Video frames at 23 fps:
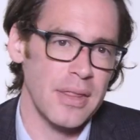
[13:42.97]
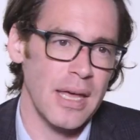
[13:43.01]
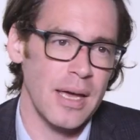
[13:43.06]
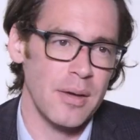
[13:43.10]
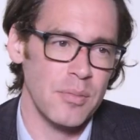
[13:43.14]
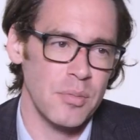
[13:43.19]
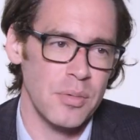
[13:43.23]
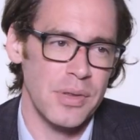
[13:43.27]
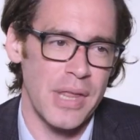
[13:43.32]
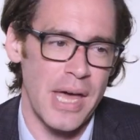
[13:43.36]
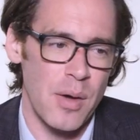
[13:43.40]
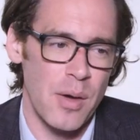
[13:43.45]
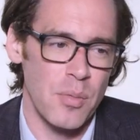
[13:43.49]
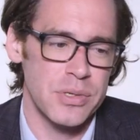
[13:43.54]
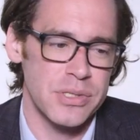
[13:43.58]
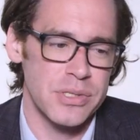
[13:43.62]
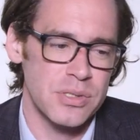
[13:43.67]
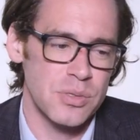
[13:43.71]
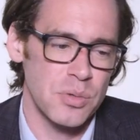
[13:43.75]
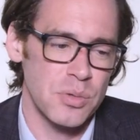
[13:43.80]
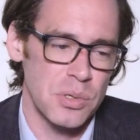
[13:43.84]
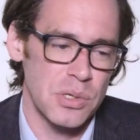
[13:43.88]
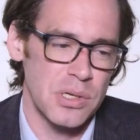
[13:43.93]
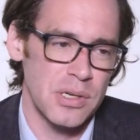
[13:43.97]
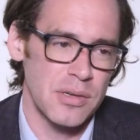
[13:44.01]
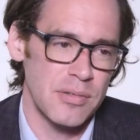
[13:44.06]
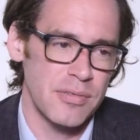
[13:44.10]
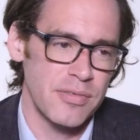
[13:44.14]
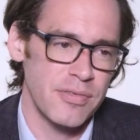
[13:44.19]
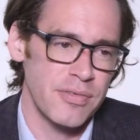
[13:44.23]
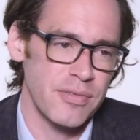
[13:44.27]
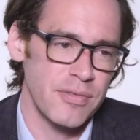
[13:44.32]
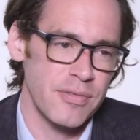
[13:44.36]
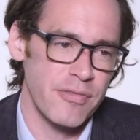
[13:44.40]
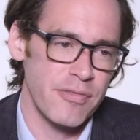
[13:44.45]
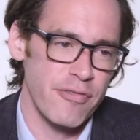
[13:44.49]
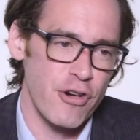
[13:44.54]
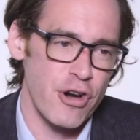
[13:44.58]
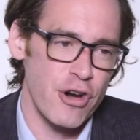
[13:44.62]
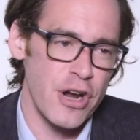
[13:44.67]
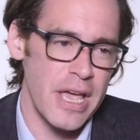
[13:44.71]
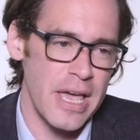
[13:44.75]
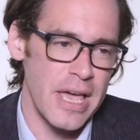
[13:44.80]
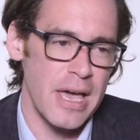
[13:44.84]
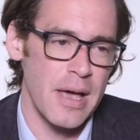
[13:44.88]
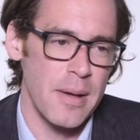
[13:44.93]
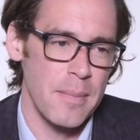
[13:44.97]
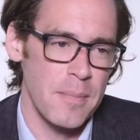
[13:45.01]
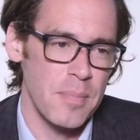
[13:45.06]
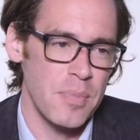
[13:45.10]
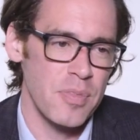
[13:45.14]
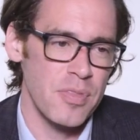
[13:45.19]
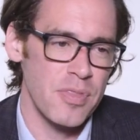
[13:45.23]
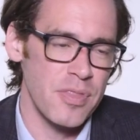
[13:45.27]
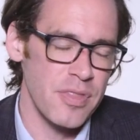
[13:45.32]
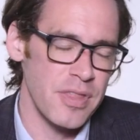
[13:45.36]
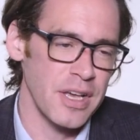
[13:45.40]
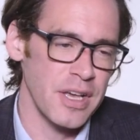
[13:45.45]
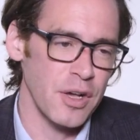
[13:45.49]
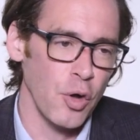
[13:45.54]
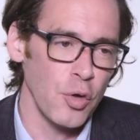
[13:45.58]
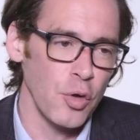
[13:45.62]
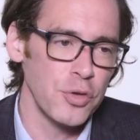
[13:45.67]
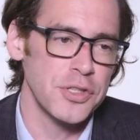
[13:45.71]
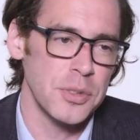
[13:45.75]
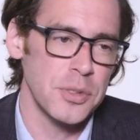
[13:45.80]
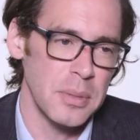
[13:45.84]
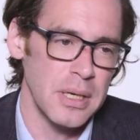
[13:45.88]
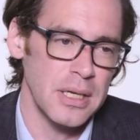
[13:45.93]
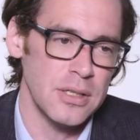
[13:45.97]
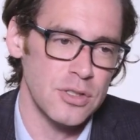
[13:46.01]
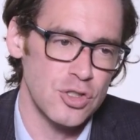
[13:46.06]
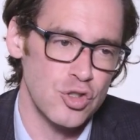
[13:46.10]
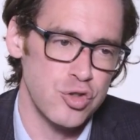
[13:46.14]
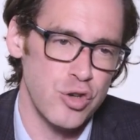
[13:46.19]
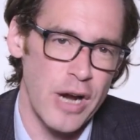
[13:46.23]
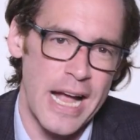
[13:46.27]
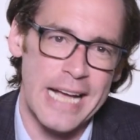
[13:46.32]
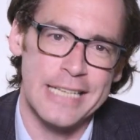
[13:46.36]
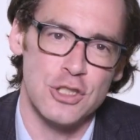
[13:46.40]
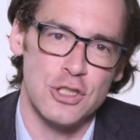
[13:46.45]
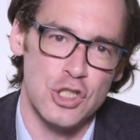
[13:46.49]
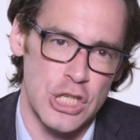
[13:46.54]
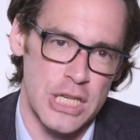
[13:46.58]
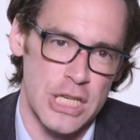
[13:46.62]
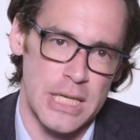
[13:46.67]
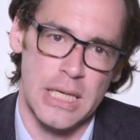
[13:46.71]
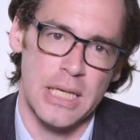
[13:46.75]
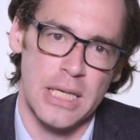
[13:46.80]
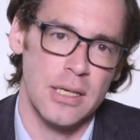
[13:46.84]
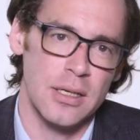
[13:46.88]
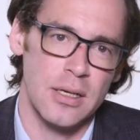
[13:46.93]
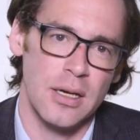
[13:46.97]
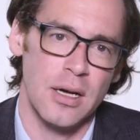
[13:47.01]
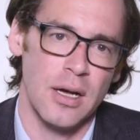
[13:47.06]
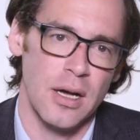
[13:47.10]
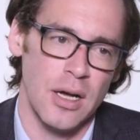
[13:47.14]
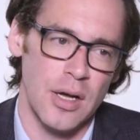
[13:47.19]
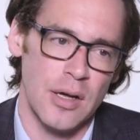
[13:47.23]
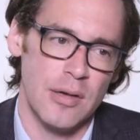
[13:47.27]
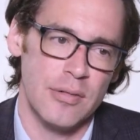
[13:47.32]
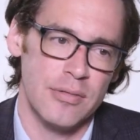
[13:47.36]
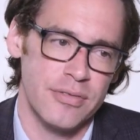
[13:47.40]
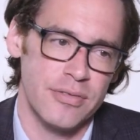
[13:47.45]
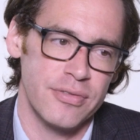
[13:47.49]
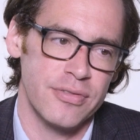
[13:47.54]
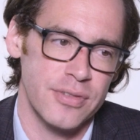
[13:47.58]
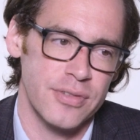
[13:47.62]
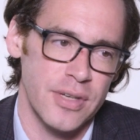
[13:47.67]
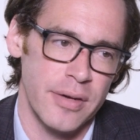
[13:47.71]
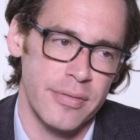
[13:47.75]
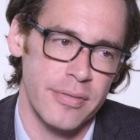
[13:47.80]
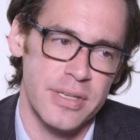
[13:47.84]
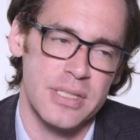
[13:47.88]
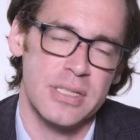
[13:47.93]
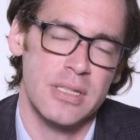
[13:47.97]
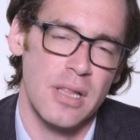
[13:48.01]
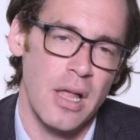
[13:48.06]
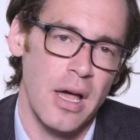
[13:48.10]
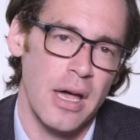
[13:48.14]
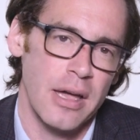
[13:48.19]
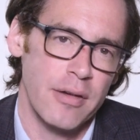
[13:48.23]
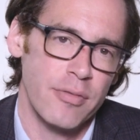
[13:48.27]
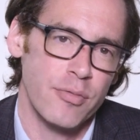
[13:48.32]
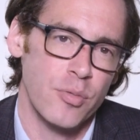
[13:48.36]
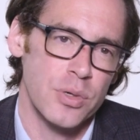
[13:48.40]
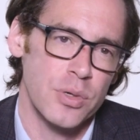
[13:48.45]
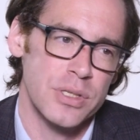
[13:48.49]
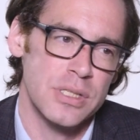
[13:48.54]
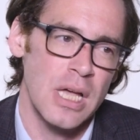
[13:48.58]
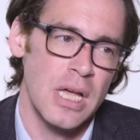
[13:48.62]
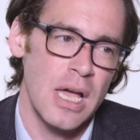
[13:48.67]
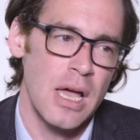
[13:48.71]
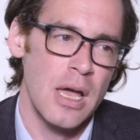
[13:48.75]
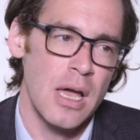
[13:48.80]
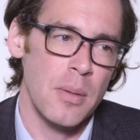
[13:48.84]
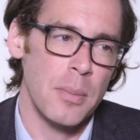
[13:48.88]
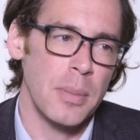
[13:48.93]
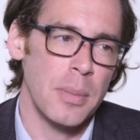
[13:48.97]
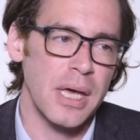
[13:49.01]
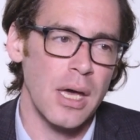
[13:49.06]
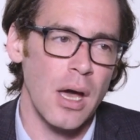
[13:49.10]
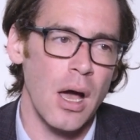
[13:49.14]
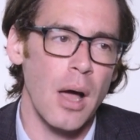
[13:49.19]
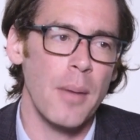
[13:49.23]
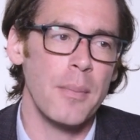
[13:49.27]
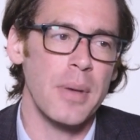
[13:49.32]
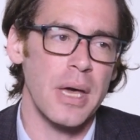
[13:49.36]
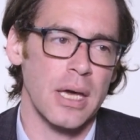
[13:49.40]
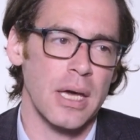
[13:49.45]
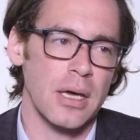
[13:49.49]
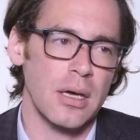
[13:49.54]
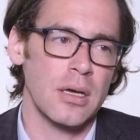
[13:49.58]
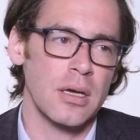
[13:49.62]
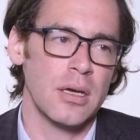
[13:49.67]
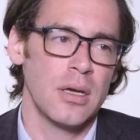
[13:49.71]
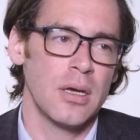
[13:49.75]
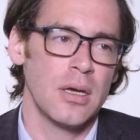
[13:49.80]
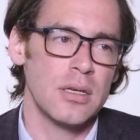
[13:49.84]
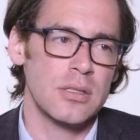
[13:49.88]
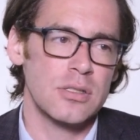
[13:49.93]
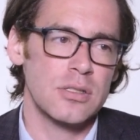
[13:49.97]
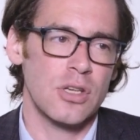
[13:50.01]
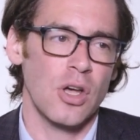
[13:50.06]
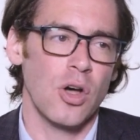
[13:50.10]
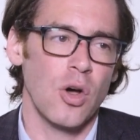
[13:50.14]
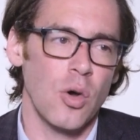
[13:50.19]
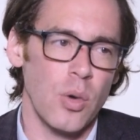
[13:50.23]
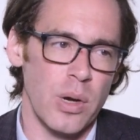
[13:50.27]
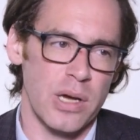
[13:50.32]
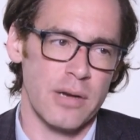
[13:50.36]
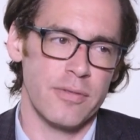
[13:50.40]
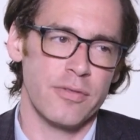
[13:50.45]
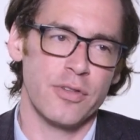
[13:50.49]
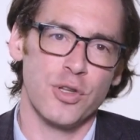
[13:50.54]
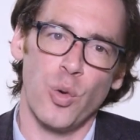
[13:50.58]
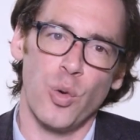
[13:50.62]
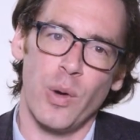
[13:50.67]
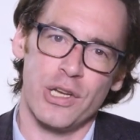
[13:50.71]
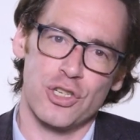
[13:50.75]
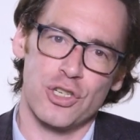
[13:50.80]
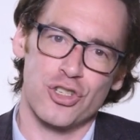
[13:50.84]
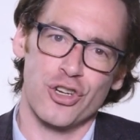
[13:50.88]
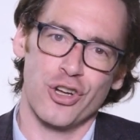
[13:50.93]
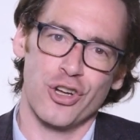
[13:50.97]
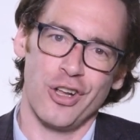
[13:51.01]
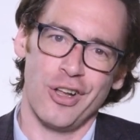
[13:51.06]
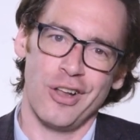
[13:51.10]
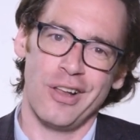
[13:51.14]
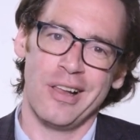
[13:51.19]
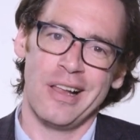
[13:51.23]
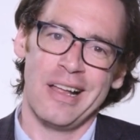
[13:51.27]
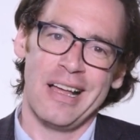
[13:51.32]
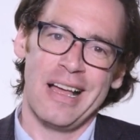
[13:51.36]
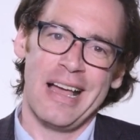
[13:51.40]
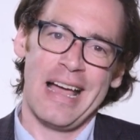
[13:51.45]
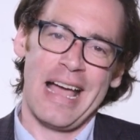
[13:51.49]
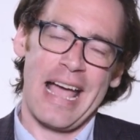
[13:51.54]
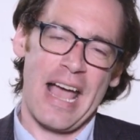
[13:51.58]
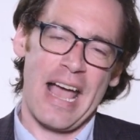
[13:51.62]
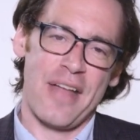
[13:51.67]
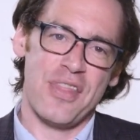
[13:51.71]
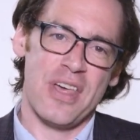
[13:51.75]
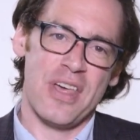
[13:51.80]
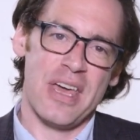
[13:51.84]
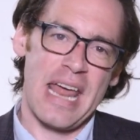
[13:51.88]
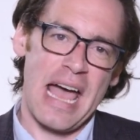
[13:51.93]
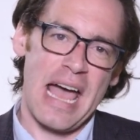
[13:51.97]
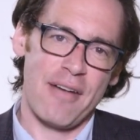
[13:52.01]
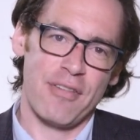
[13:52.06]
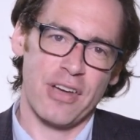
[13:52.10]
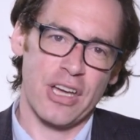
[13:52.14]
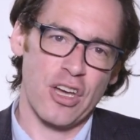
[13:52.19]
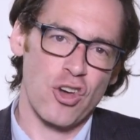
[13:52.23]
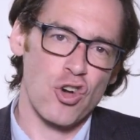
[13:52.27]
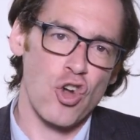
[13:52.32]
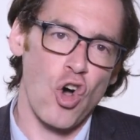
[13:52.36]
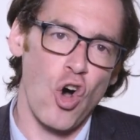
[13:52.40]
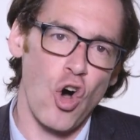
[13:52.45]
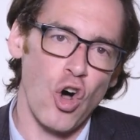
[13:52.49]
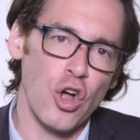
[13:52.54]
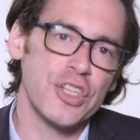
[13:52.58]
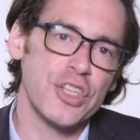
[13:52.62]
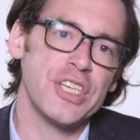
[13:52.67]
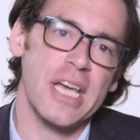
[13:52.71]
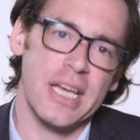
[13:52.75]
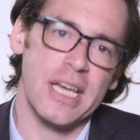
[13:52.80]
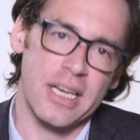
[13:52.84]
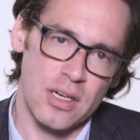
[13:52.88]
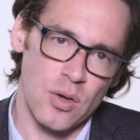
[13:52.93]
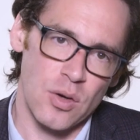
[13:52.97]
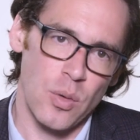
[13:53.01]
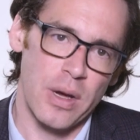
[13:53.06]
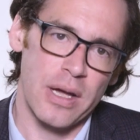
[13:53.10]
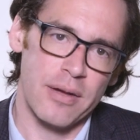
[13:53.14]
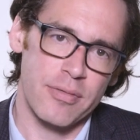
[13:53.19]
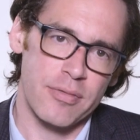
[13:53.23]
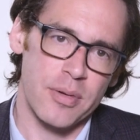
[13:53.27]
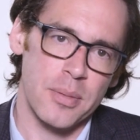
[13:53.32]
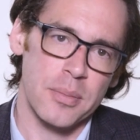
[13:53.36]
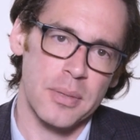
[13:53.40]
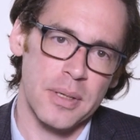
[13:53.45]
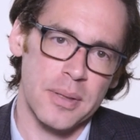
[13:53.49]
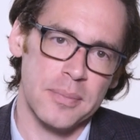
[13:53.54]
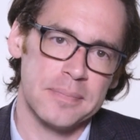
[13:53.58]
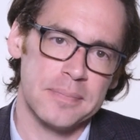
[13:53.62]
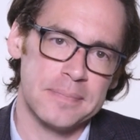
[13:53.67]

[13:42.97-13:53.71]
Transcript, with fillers: That, that was sort of, for him, the ultimate tragedy of, of his life was becoming so influential and then having it all taken away from him.